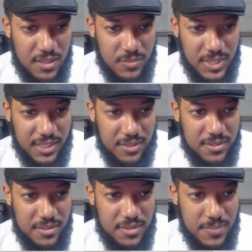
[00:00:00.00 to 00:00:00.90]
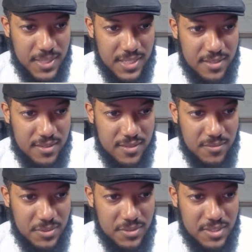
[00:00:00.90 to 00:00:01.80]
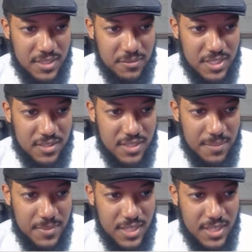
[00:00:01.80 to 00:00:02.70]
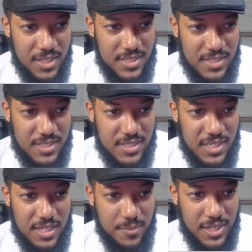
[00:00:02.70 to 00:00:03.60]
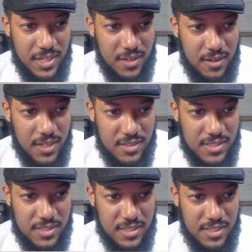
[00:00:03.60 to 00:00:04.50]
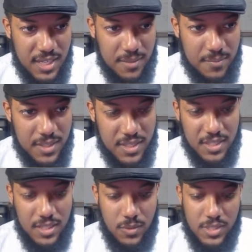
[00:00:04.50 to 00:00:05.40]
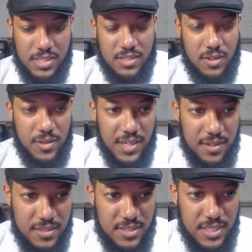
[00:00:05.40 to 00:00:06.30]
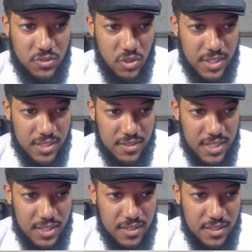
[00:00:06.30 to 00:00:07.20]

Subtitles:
We click on the space, we'll see what its name. It says sheet number here, and it says sheet name. We just go in here and say drawing set,